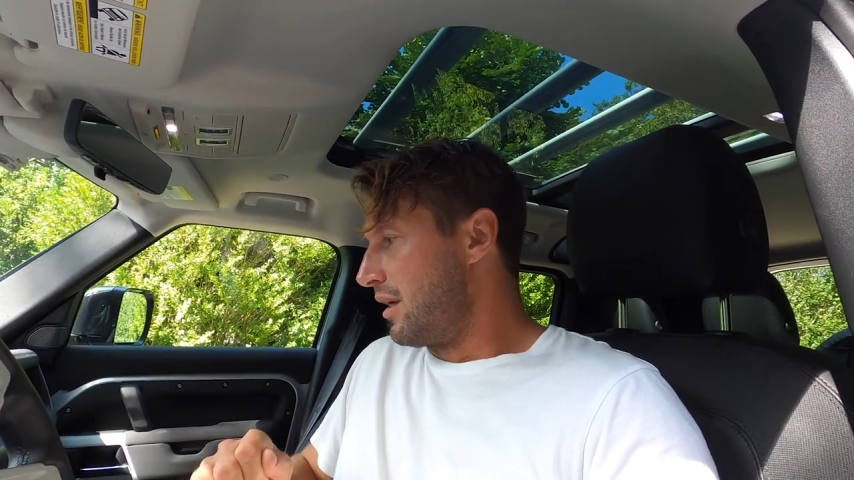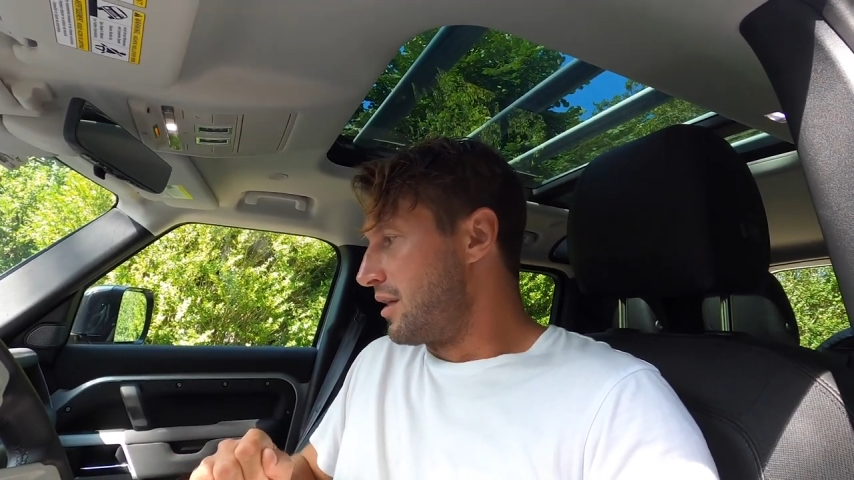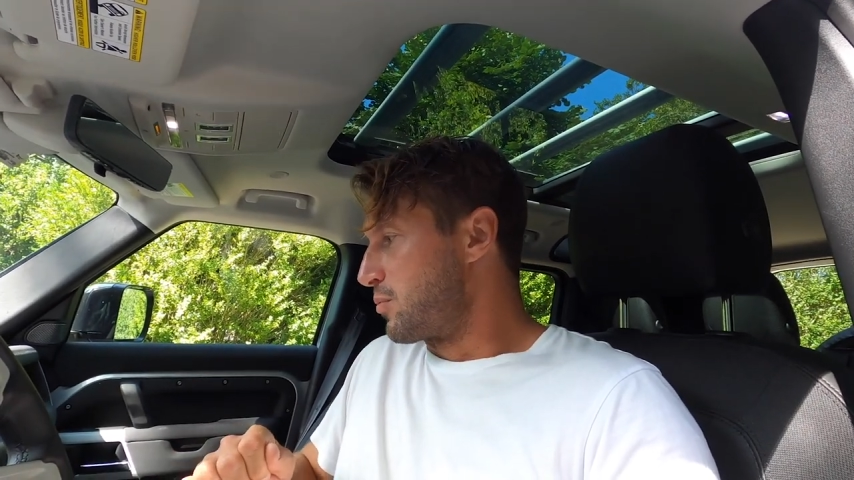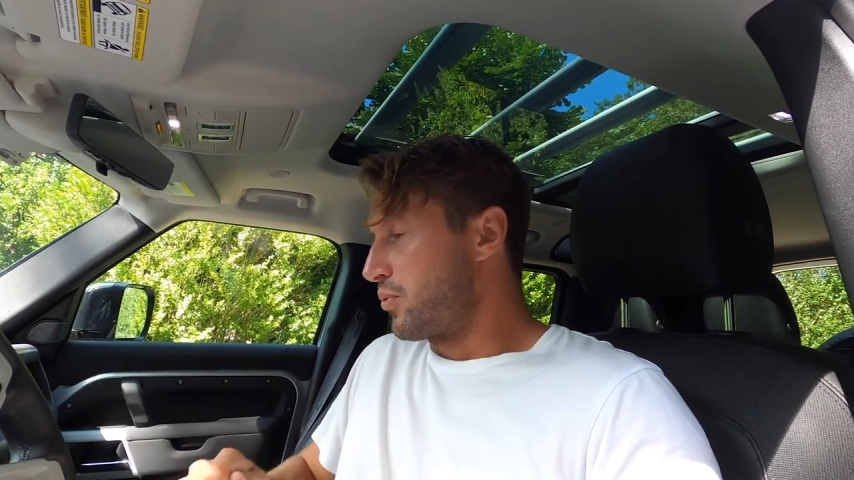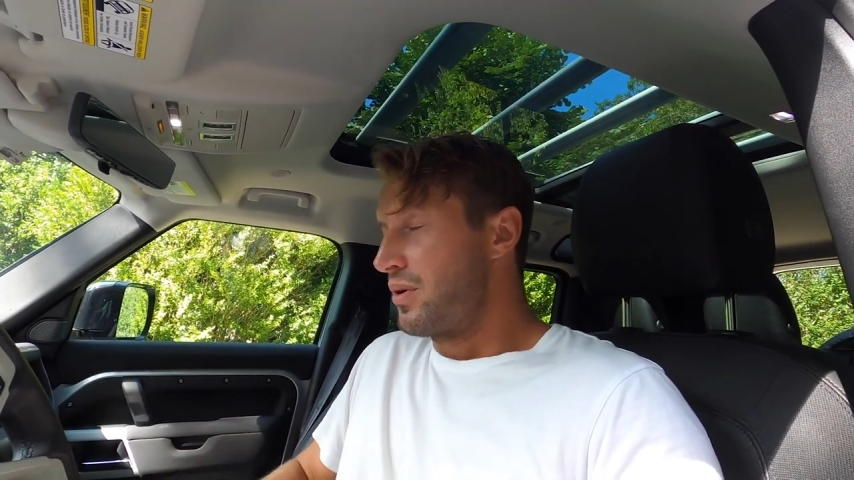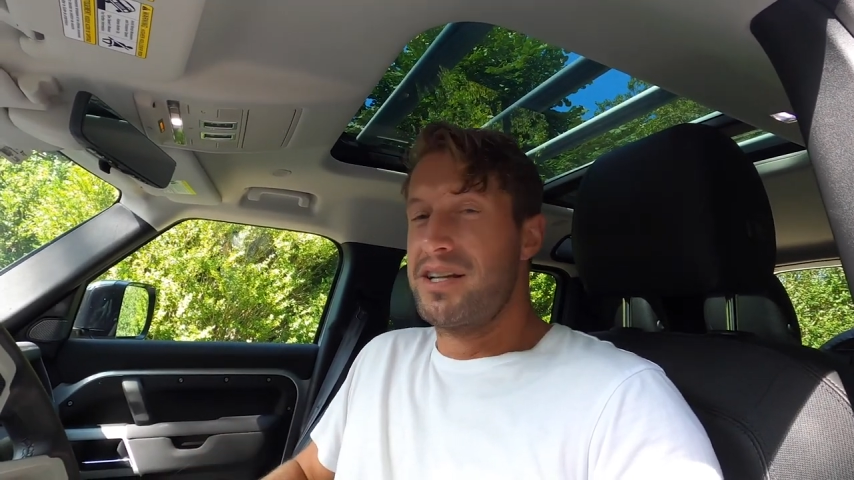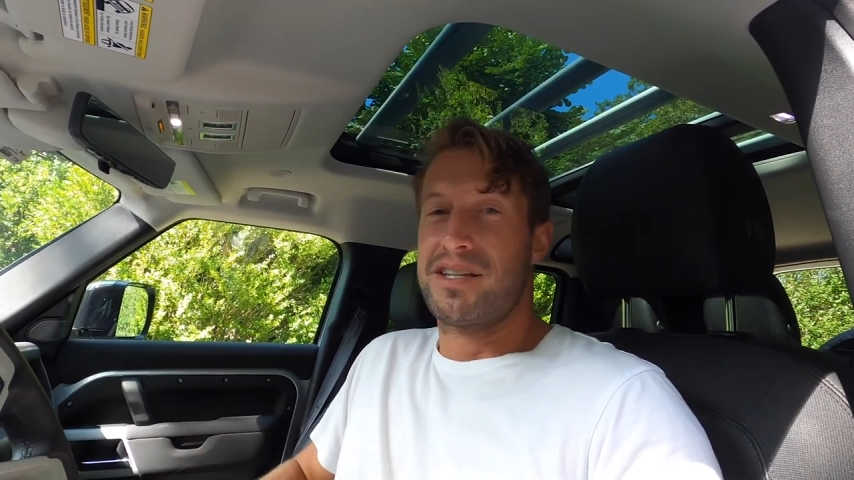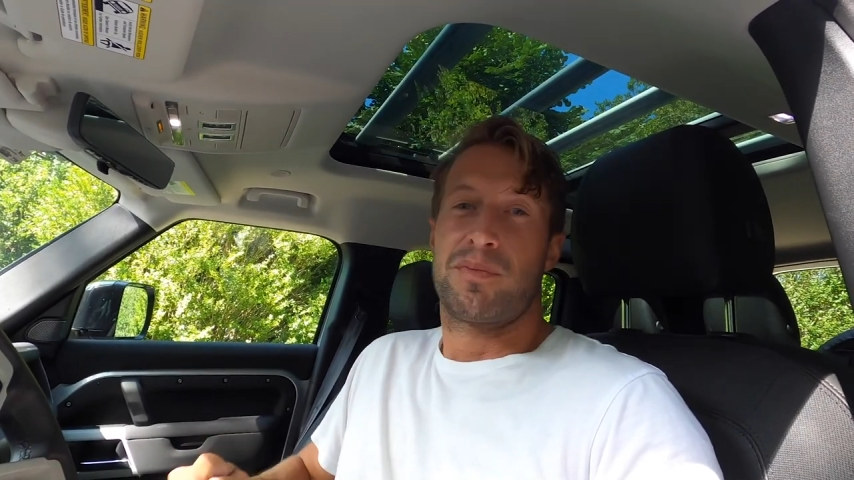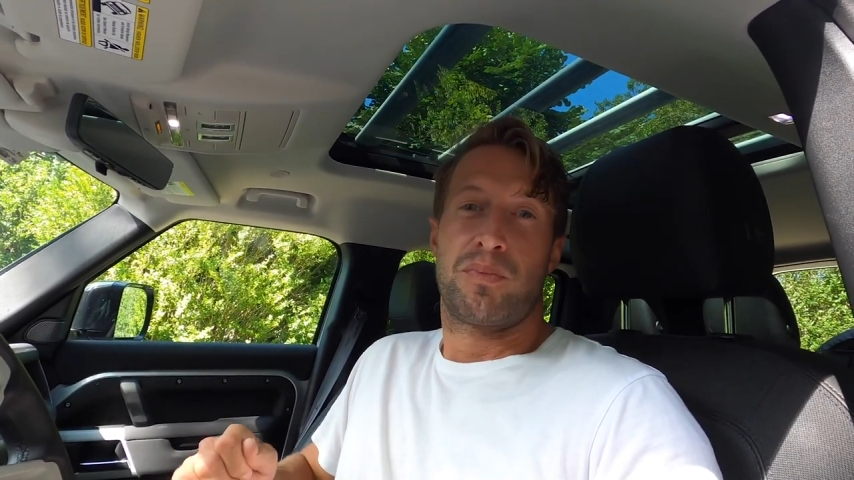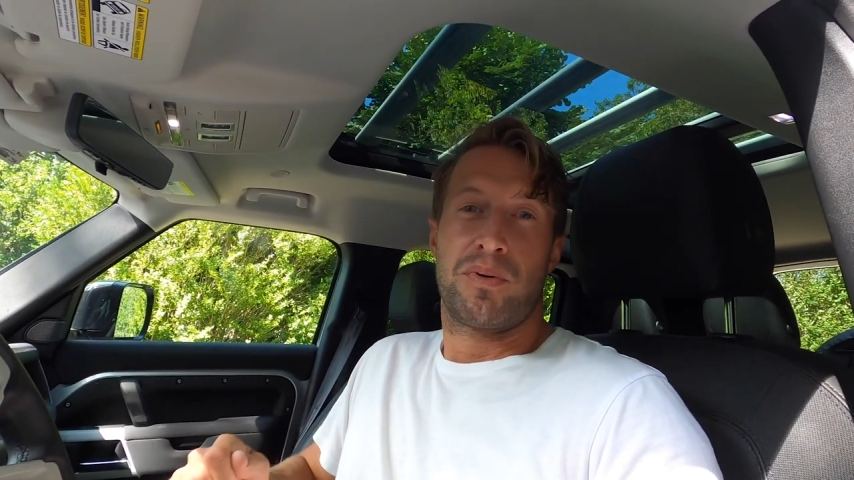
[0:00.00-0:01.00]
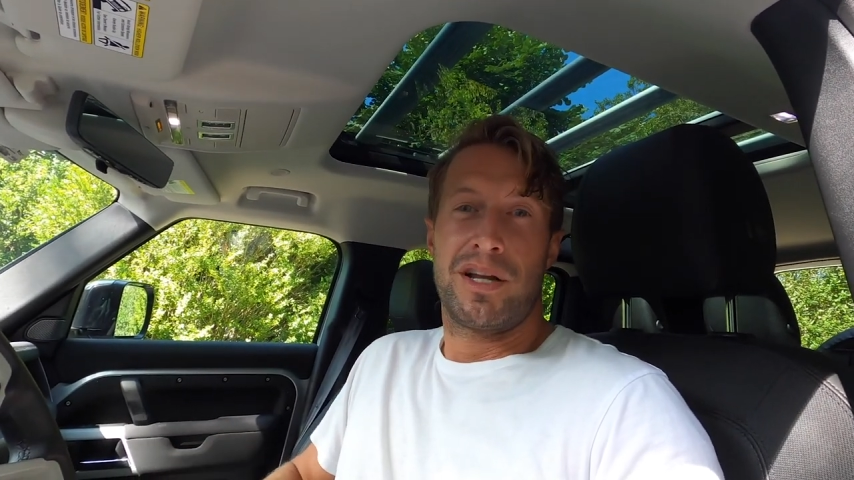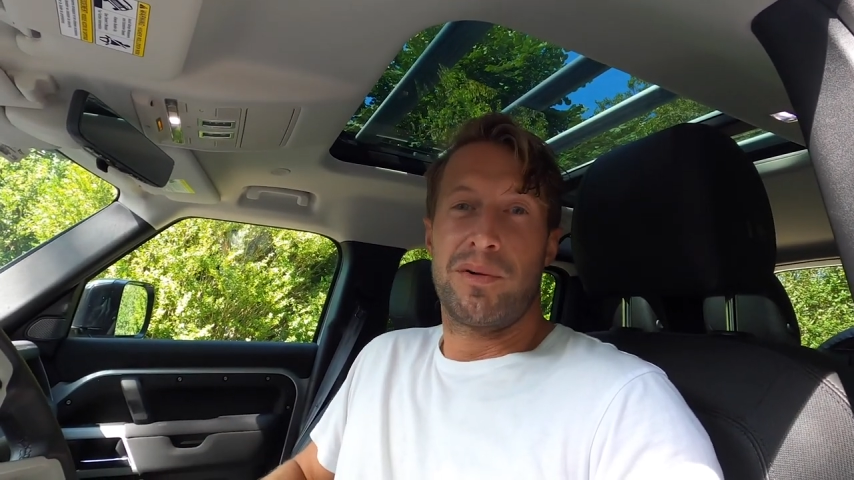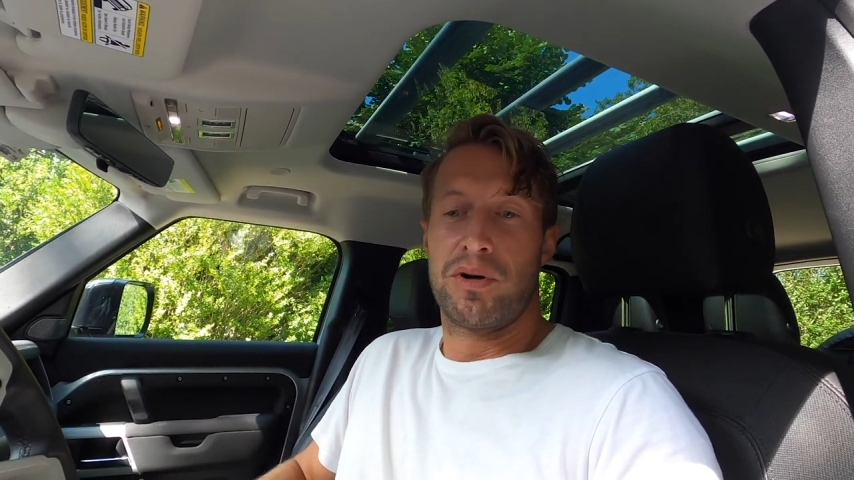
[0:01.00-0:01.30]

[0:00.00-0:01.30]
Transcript: It's priced pretty